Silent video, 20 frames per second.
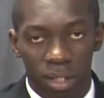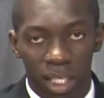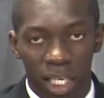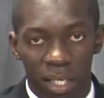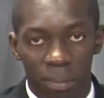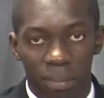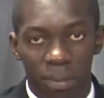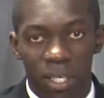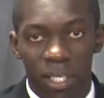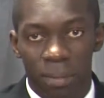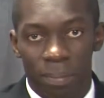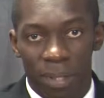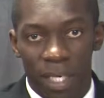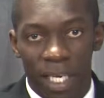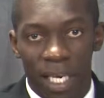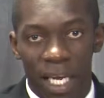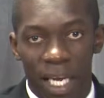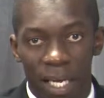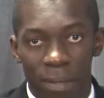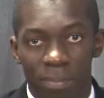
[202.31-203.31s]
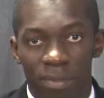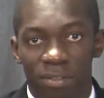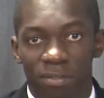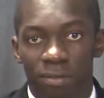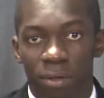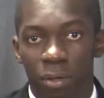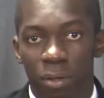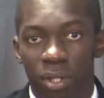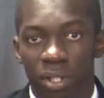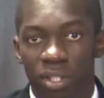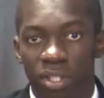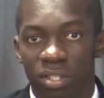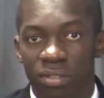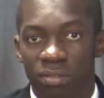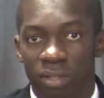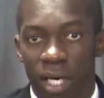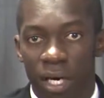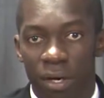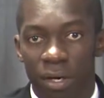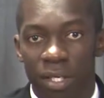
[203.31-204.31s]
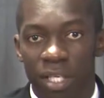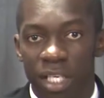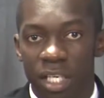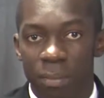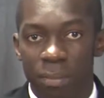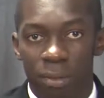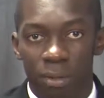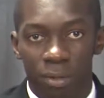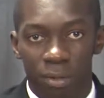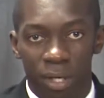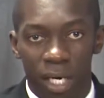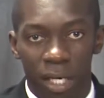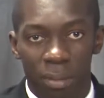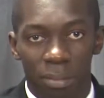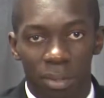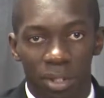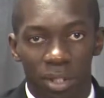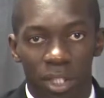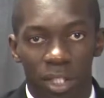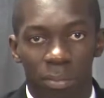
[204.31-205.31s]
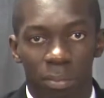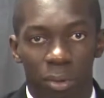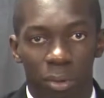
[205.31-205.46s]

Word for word: and it became the focus of R&D programs in